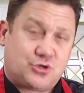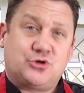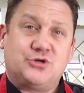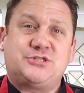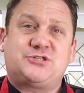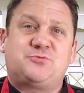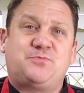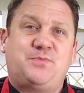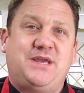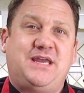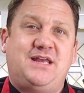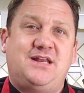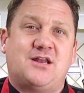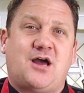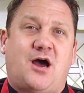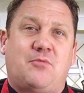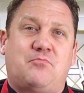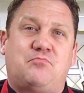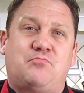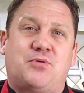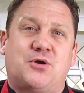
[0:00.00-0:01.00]
Crispy,
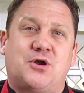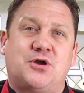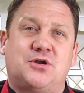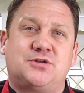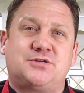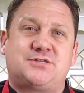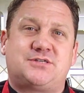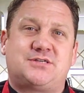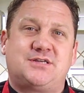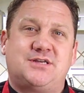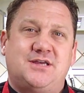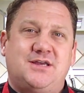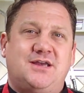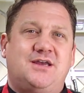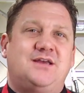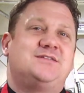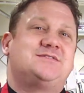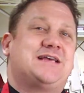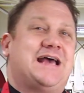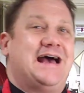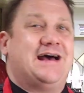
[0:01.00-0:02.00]
not burnt.
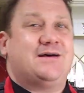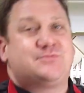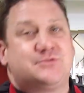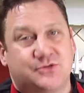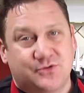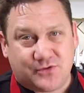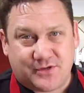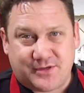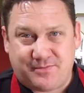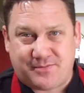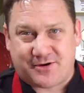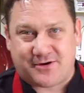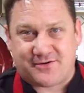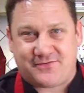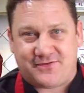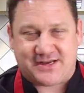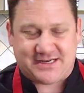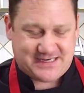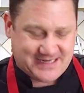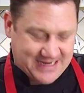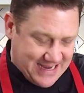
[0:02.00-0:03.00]
Absolutely
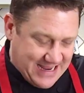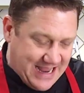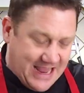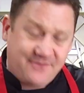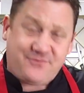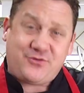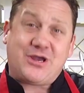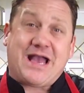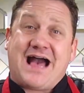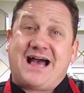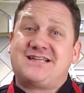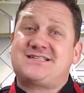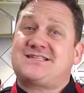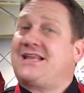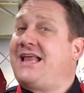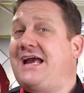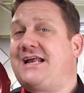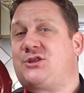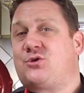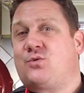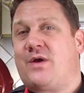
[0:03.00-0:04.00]
perfect. If you guys
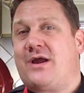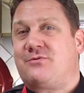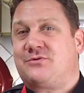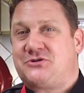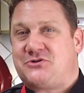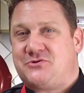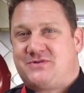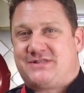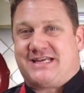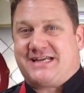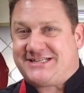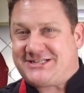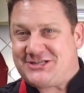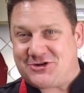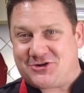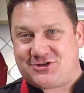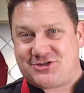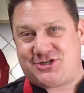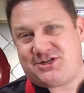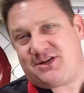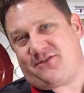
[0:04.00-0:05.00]
like the way we're doing things here
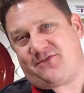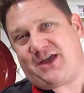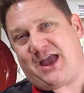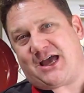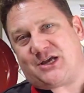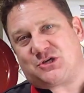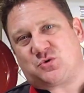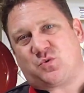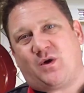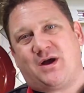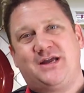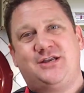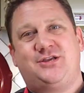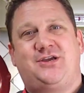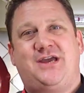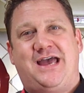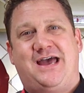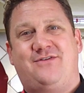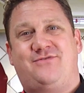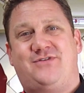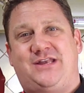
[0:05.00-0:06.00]
on Chef Cash White and you
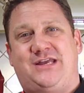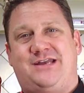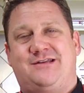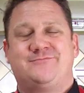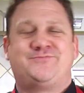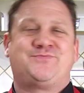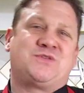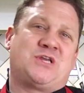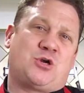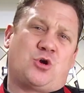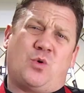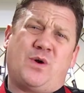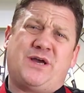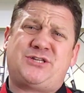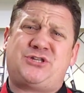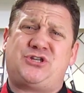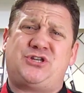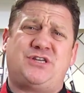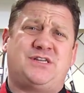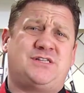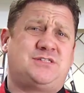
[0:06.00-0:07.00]
have any
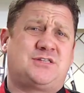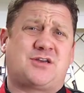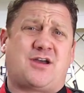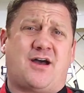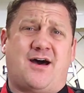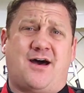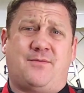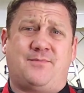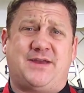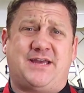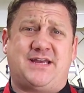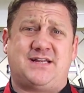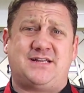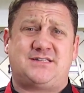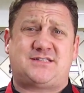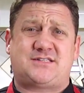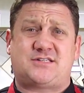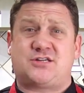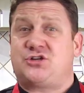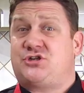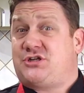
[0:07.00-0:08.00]
questions, comments,
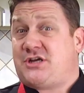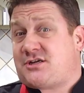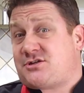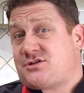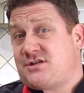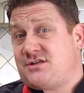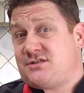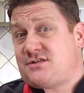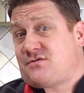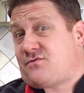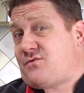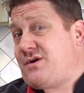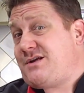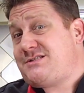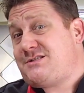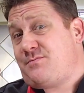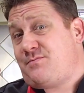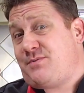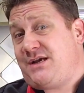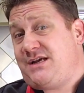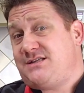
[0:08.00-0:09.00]
suggestions of
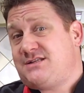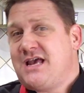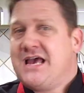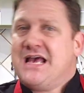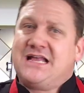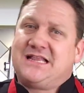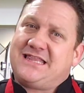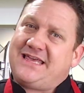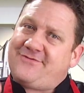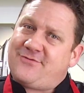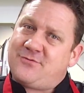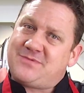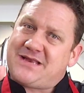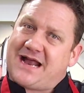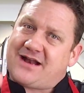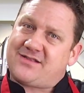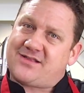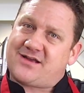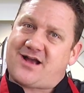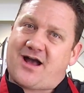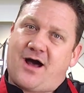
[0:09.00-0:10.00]
recipes, leave them
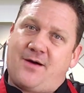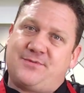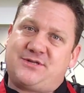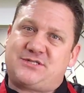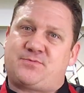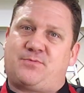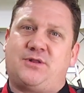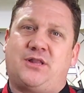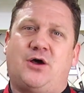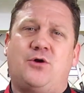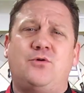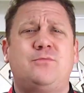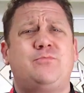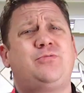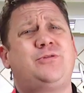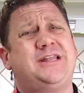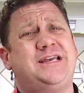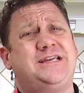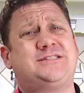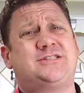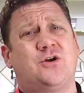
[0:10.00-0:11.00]
down in the comments below, and
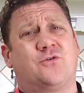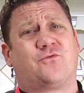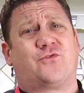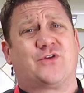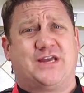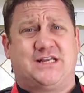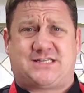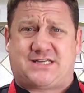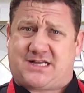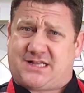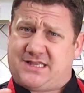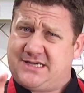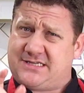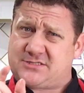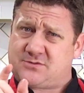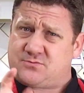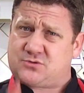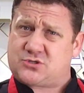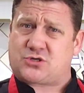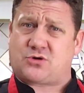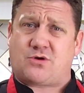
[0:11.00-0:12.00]
please don't forget to click
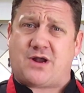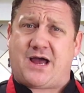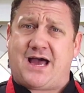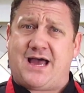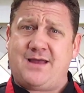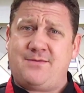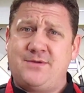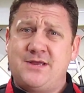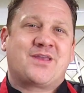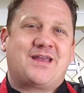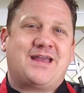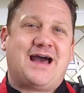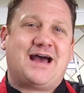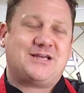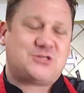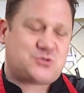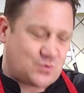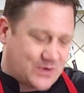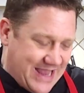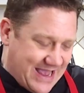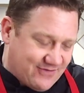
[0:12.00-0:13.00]
subscribe.
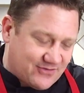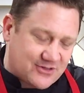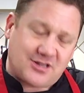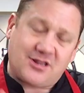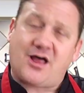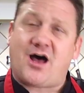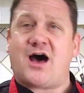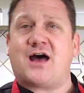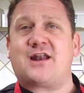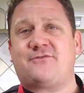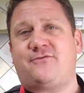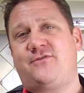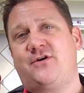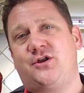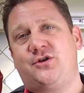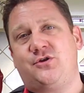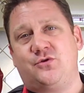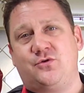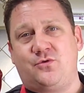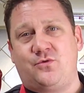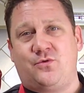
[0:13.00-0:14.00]
Guys, we have a lot of
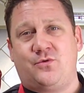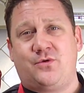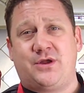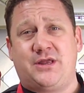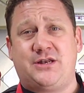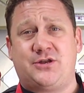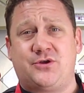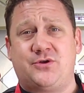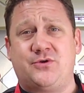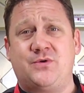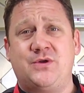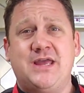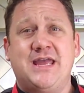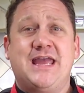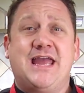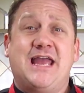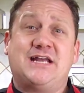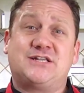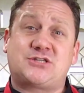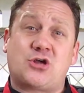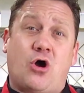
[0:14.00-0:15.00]
fun doing what we do.
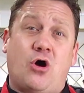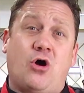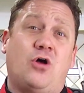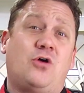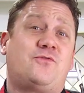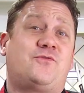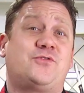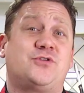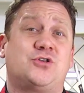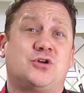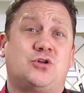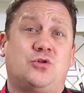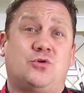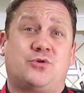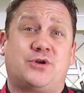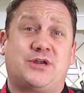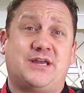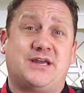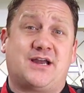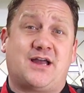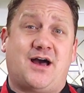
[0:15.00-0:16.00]
It's all for the
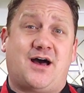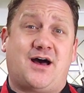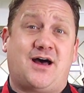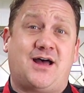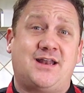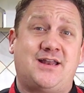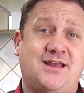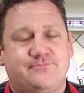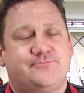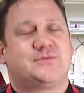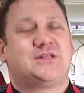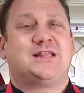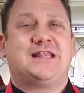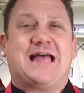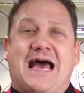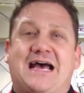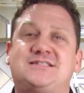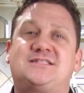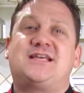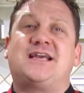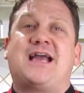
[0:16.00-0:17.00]
glory of God. The
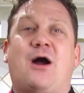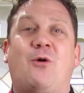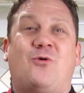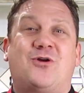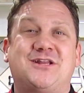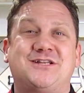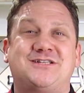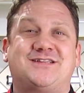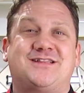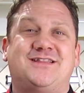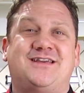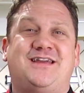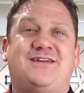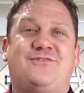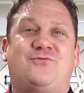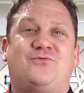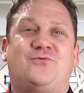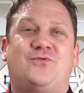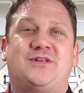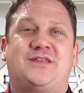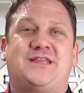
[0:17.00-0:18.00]
last thing I wanted to
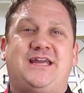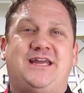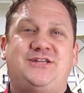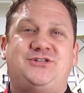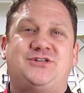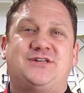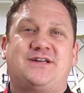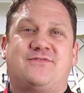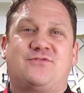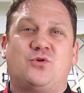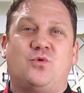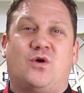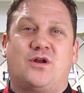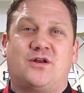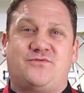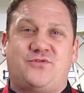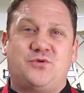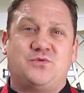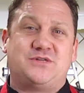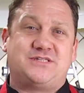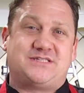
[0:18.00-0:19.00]
leave with each and every one
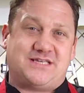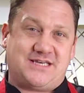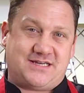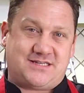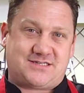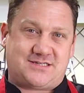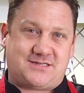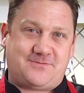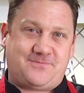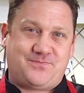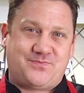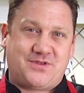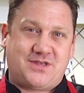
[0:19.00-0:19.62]
of you is this.